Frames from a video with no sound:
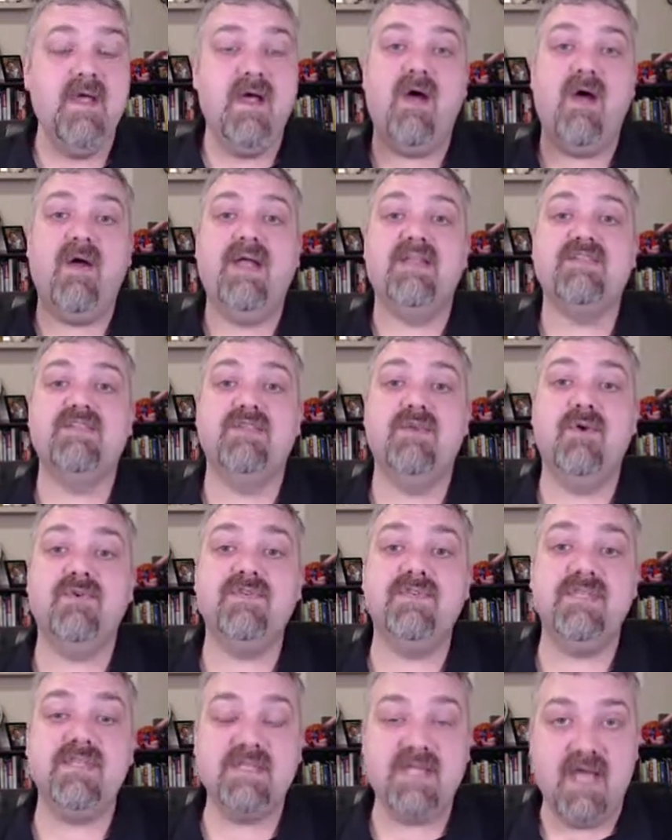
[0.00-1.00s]
All right, so
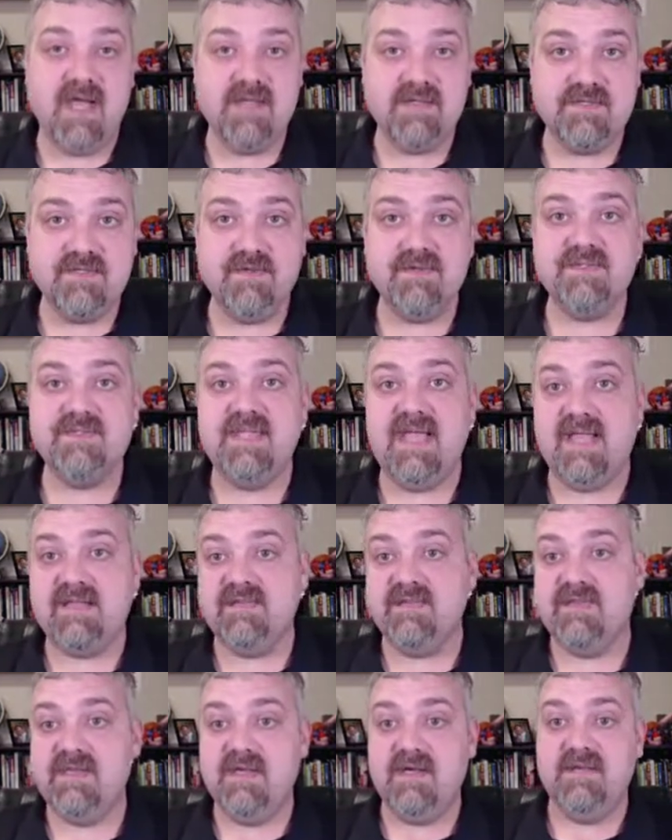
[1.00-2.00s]
those are the tonsils.
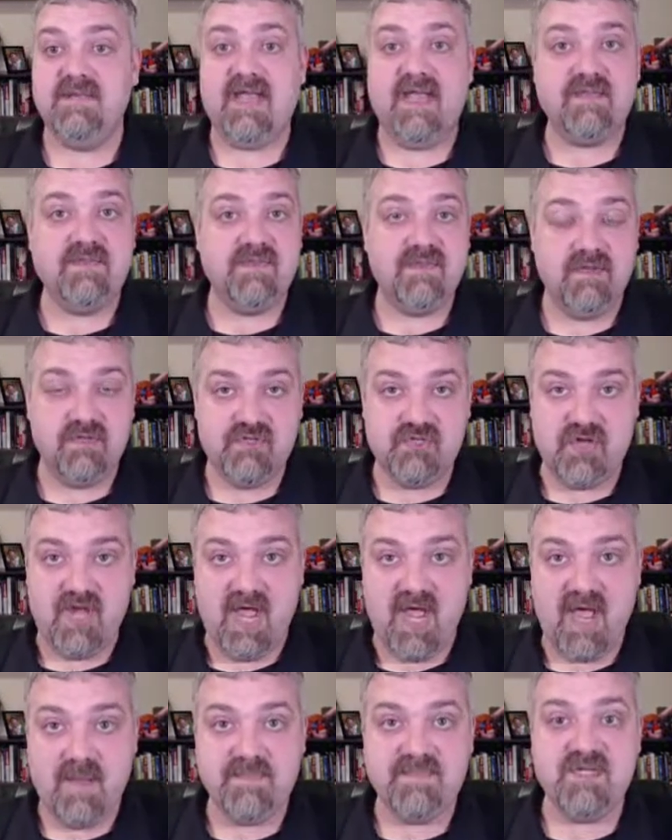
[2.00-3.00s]
That's their that's their
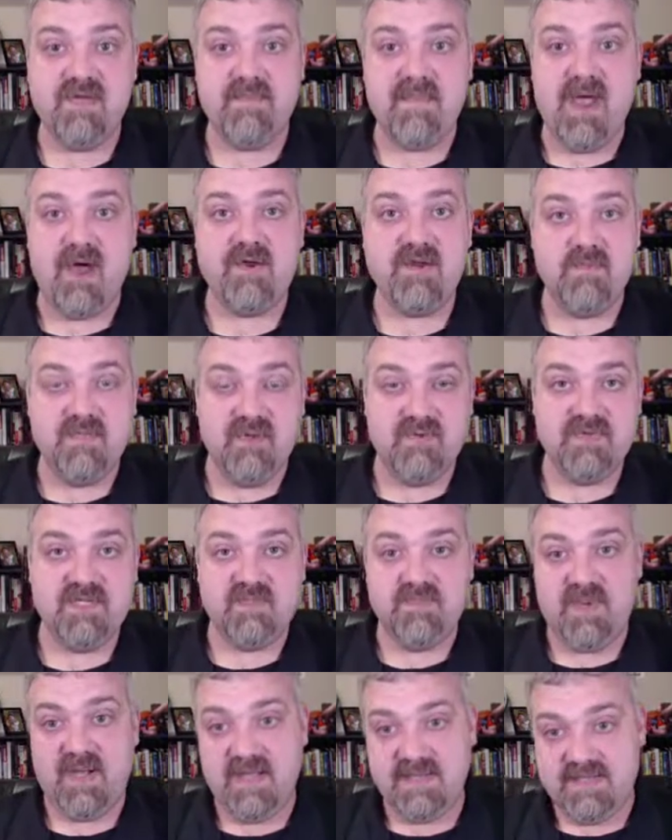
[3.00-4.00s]
job to mount immune
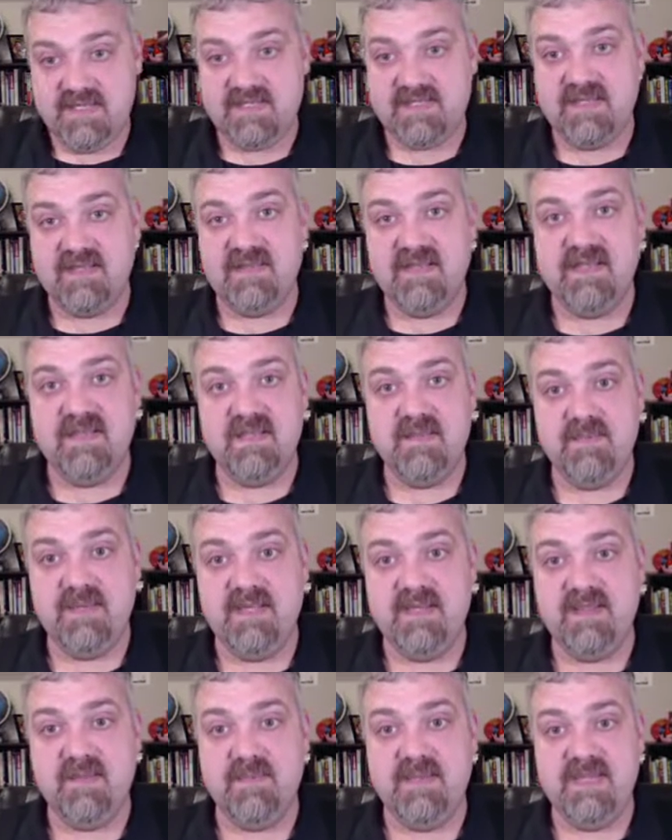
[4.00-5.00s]
responses and in, in the
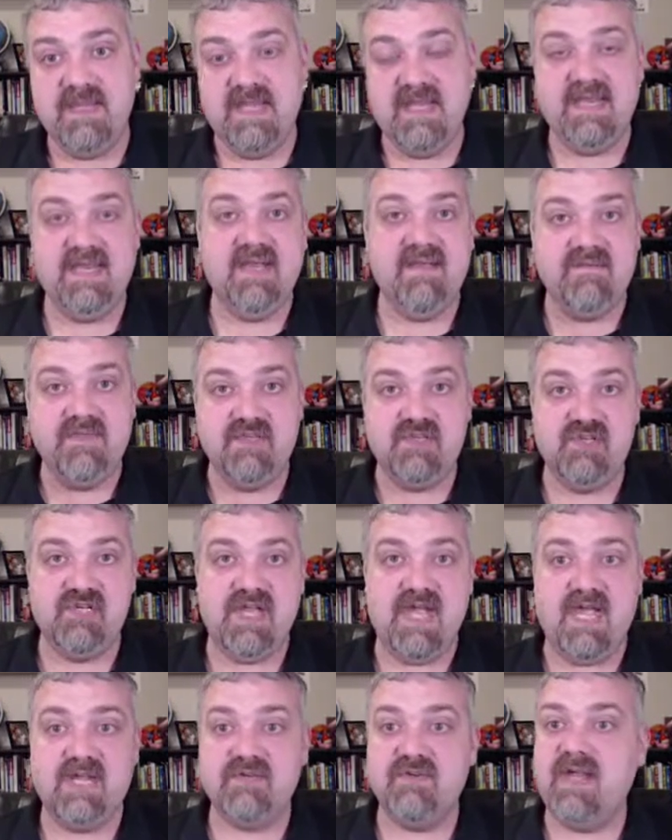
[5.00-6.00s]
in the beginning of the
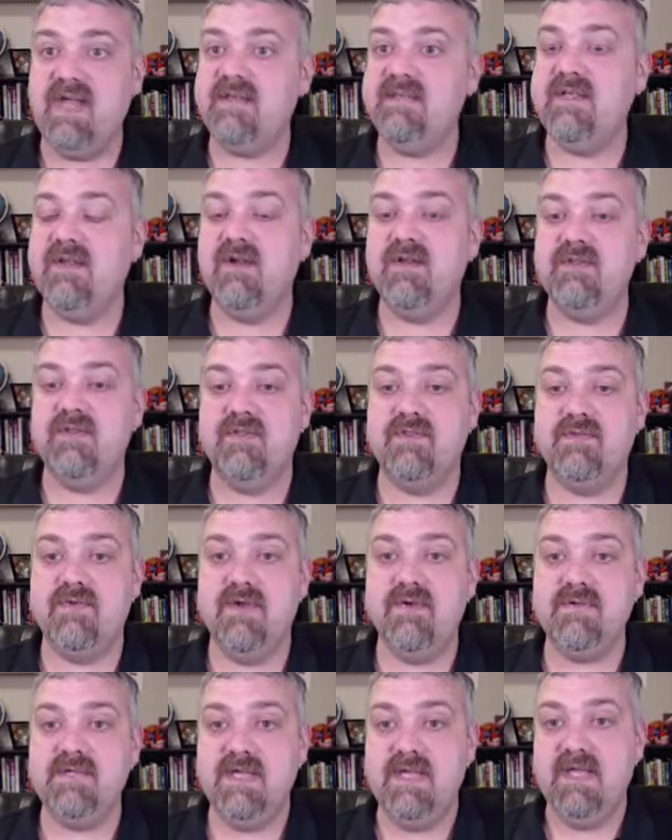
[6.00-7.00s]
GI tract there in your
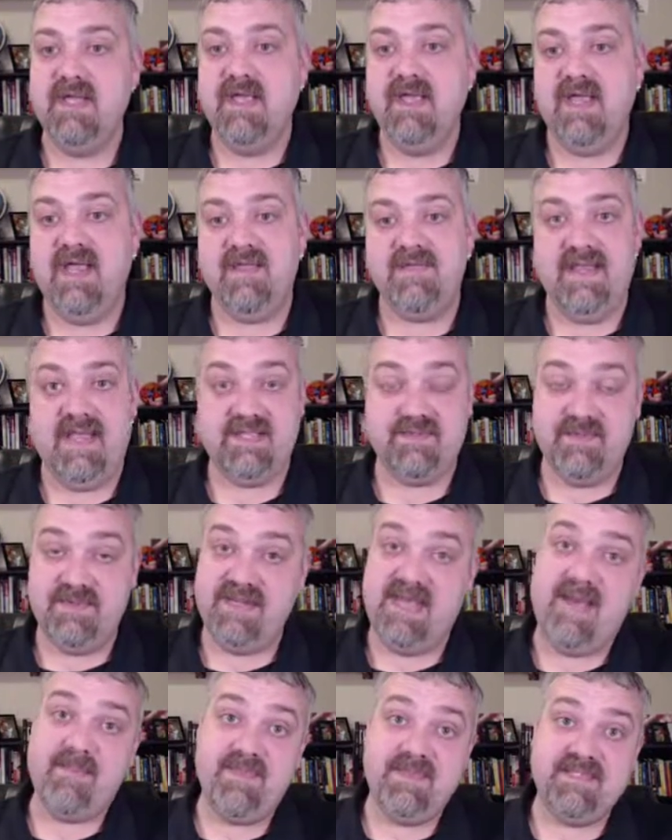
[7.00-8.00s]
throat, and that's what
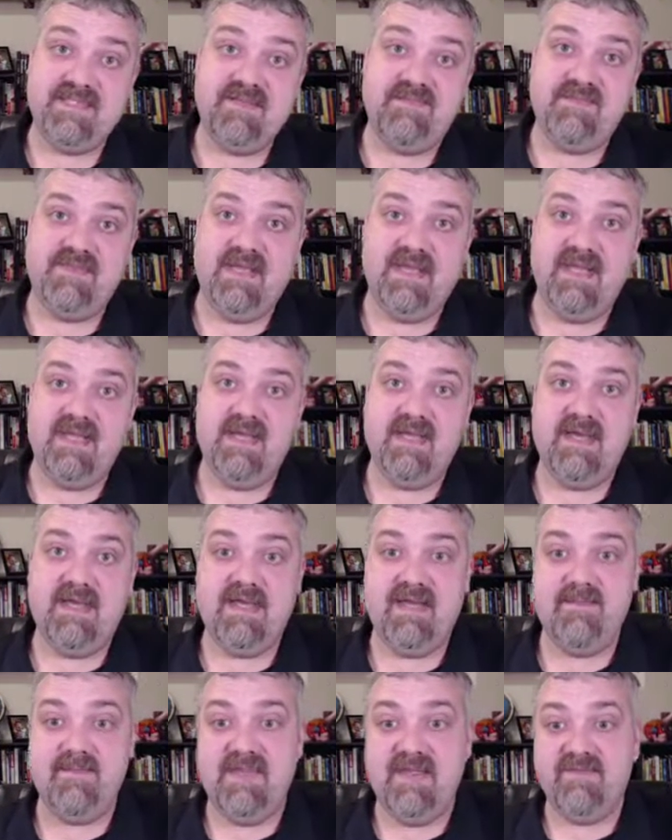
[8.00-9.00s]
happens if they
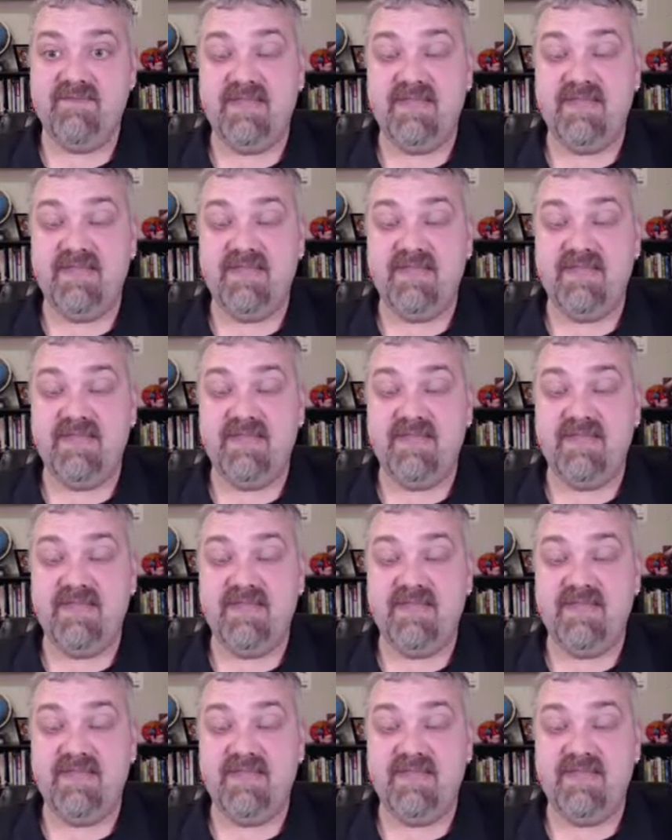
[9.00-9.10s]
uh,